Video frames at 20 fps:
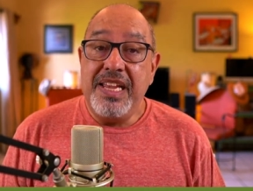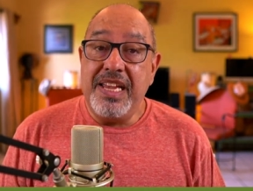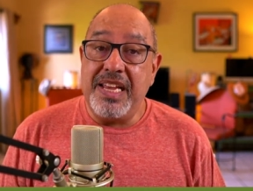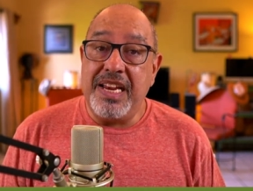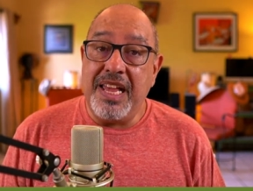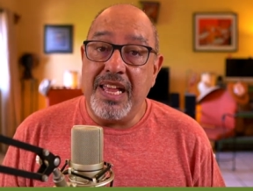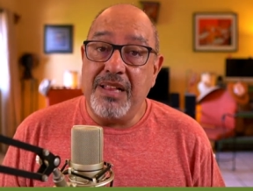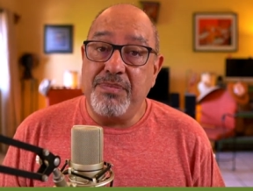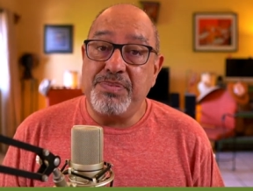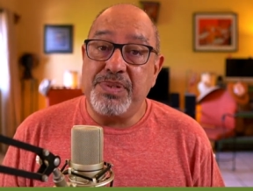
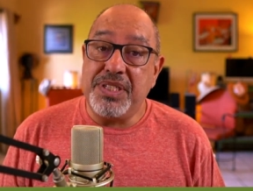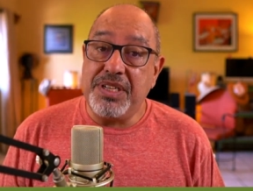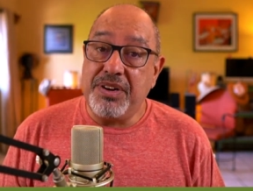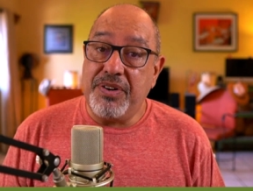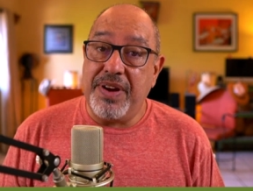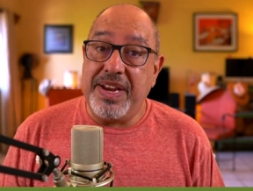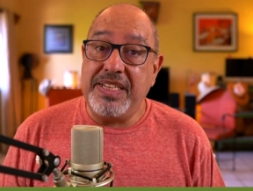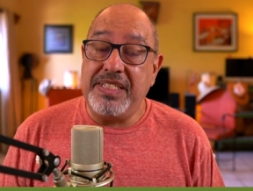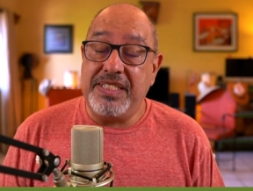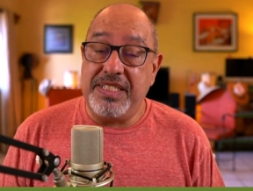it helps a
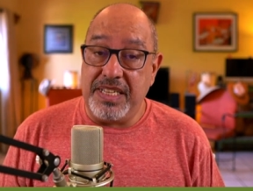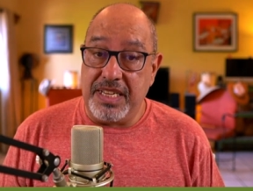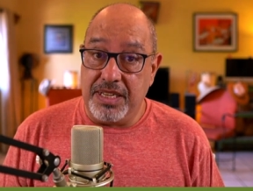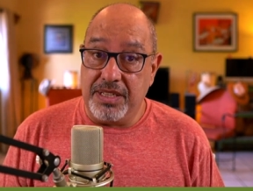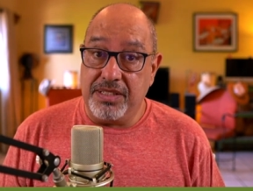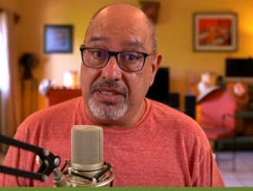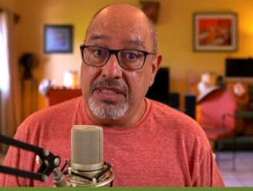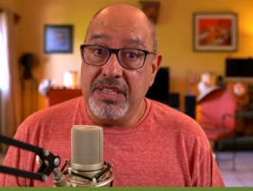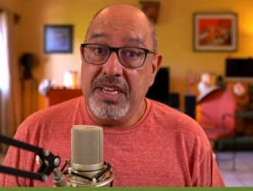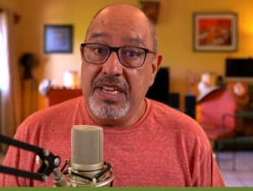great
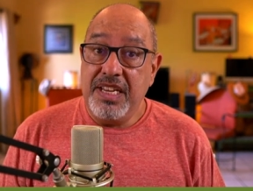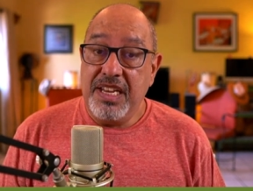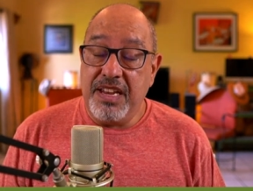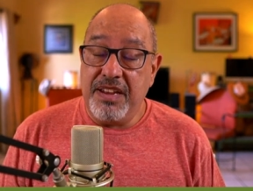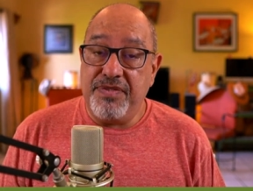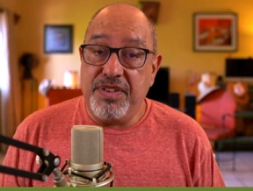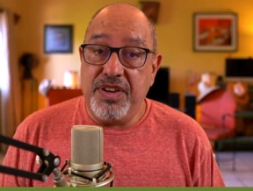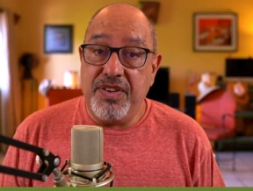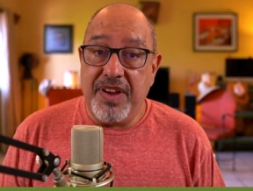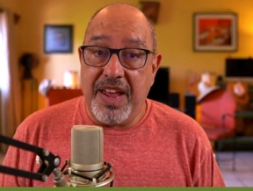deal
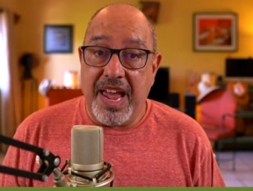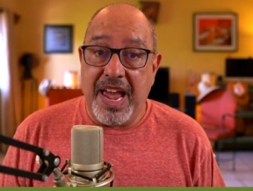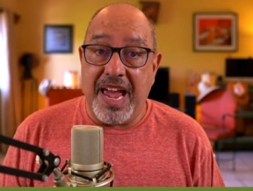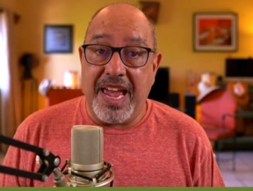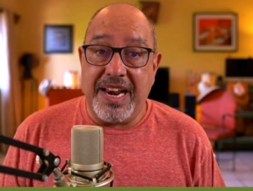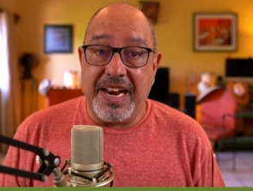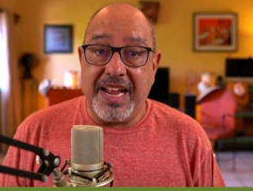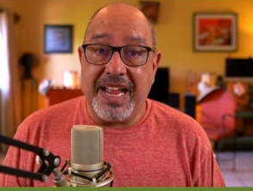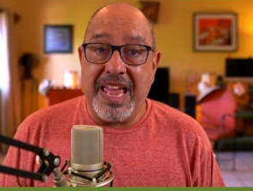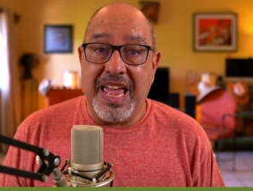if you
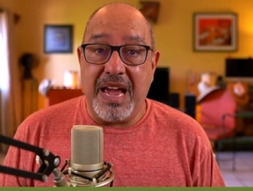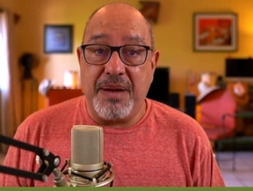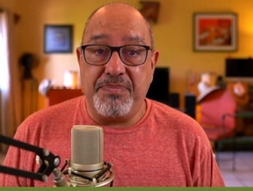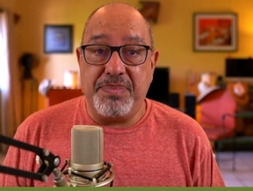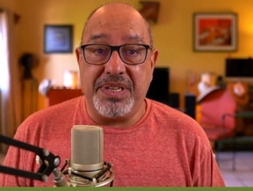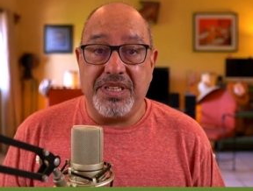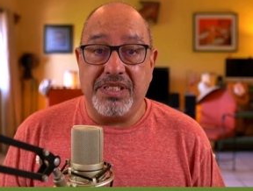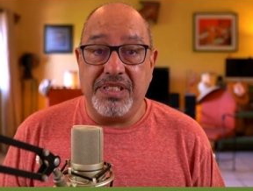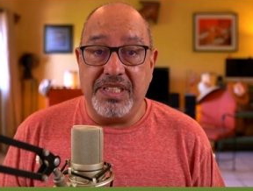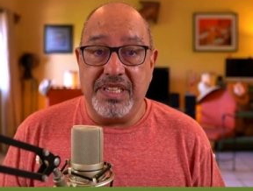add a
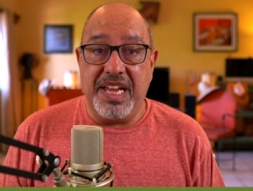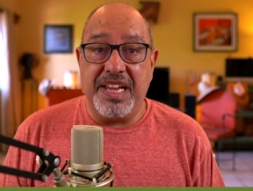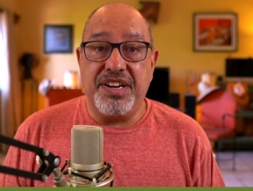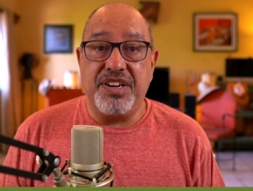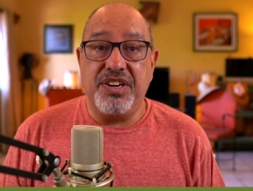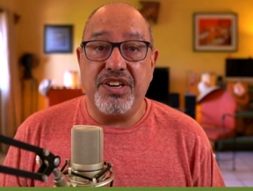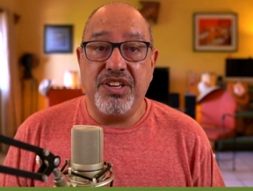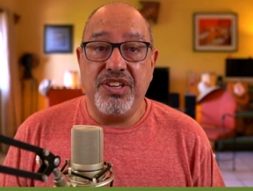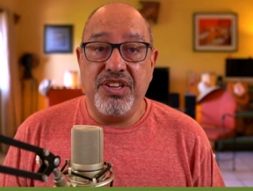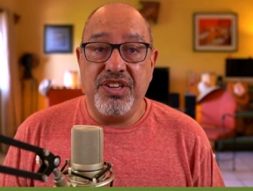capital
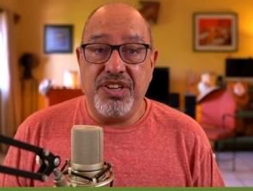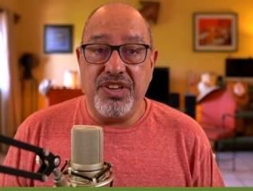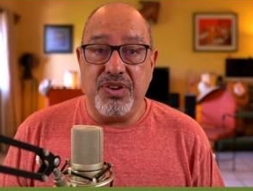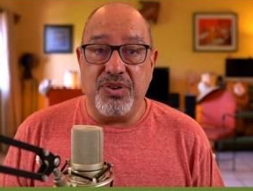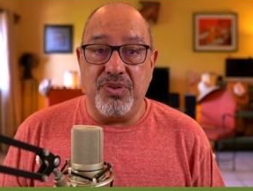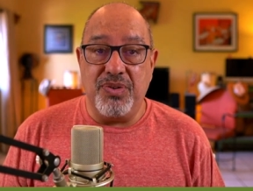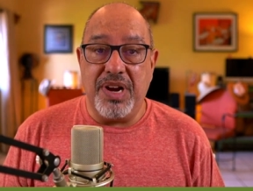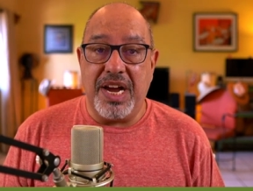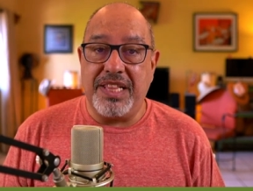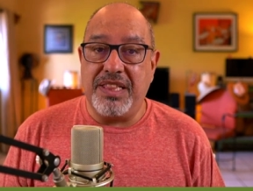letter
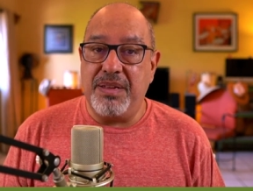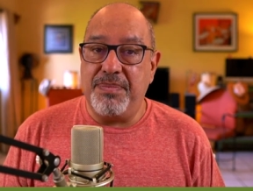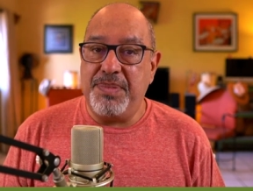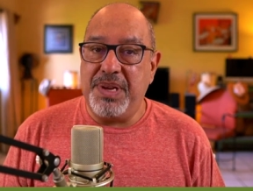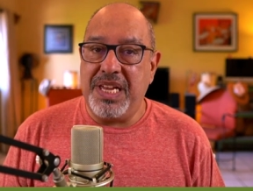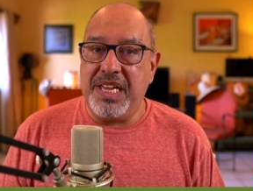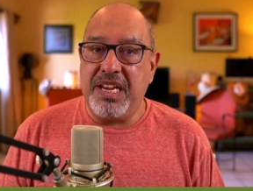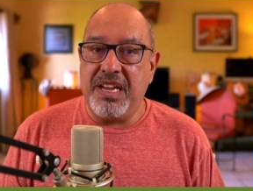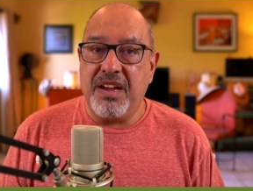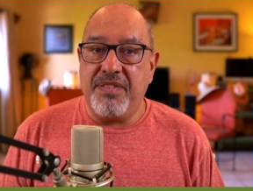Q at the
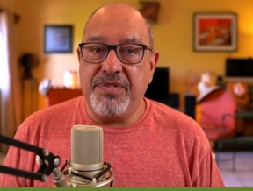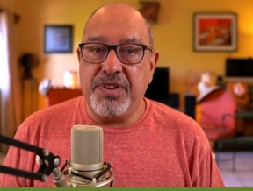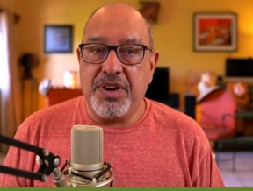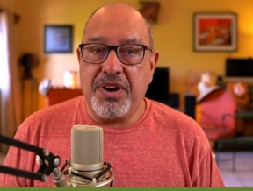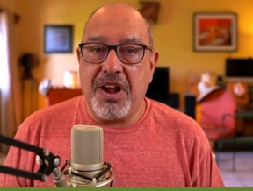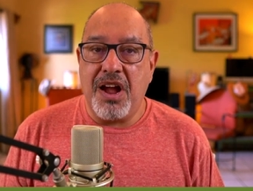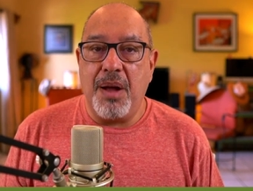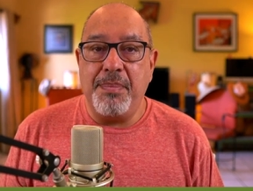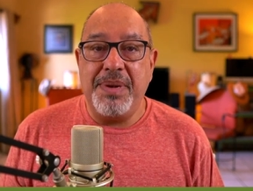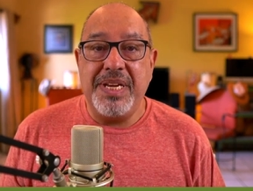beginning of your
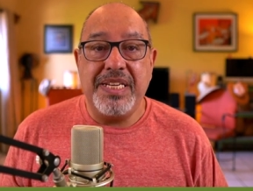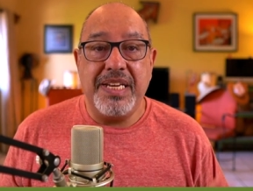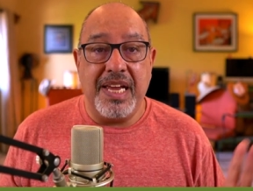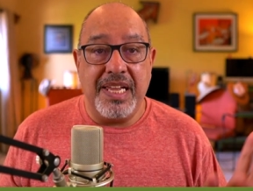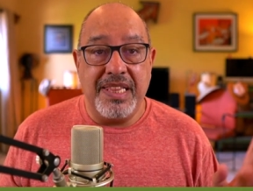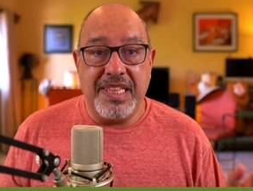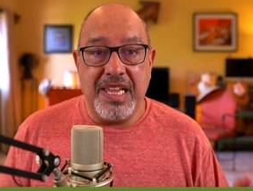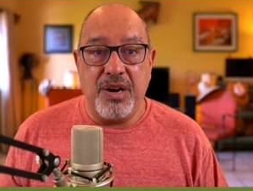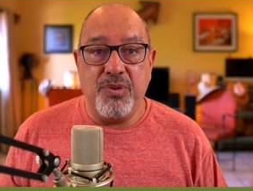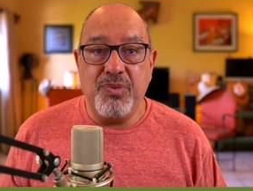comment
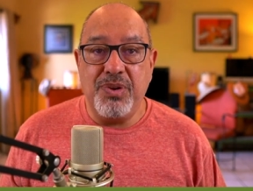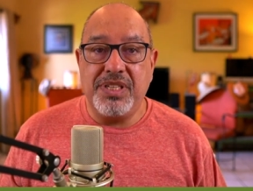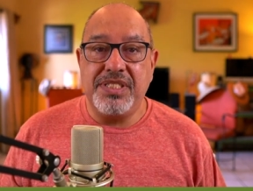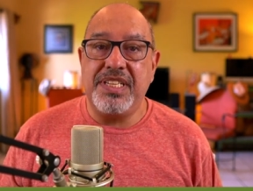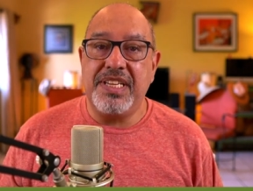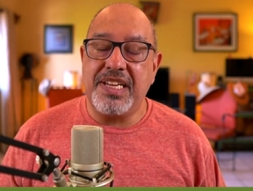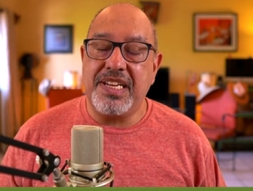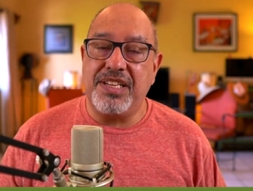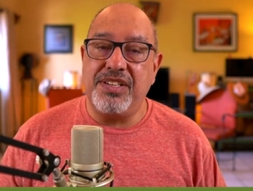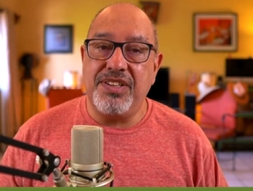and then we'll
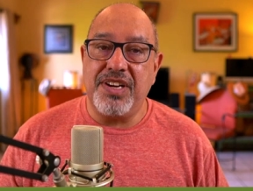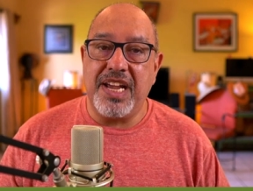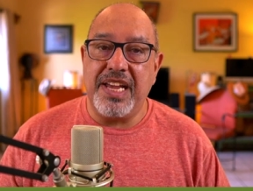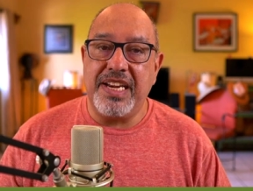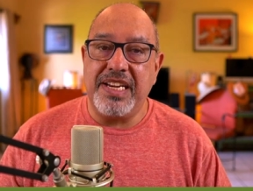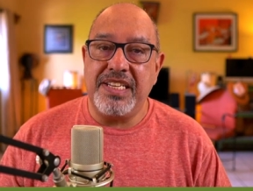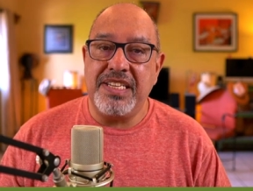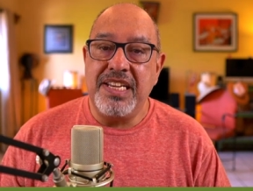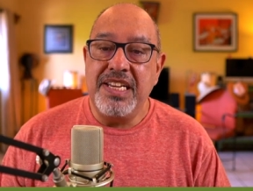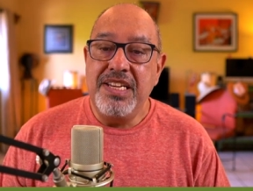take a look at
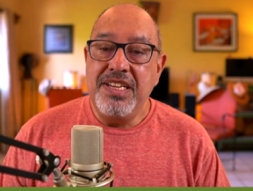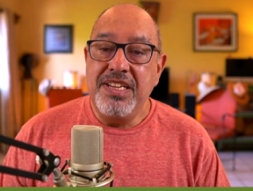it